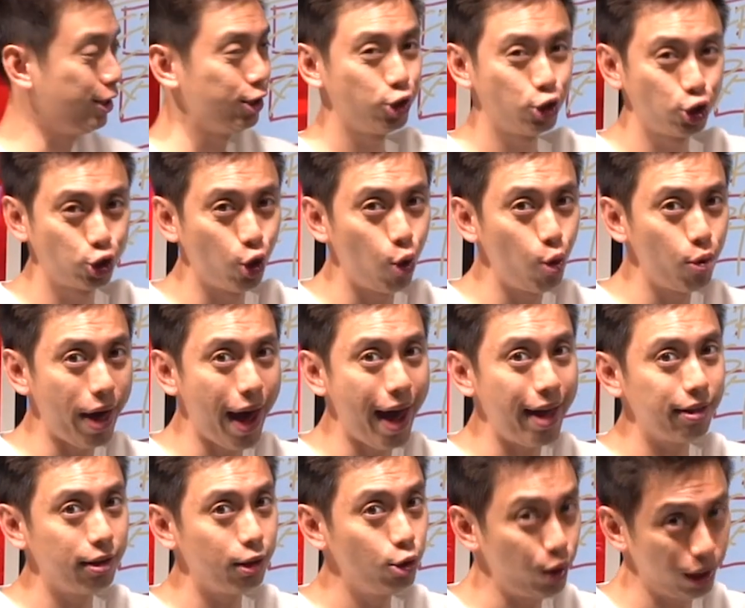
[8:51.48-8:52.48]
so
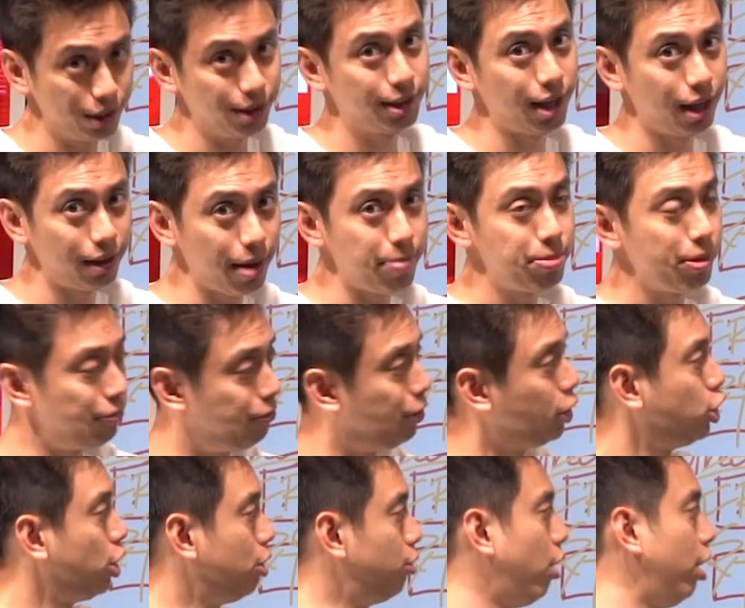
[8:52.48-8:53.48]
that you can sell them the
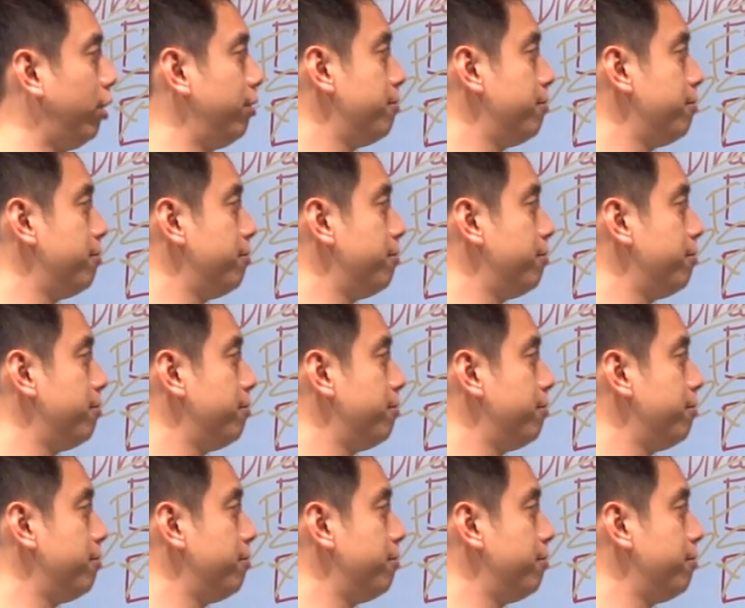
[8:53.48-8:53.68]
fishing rod.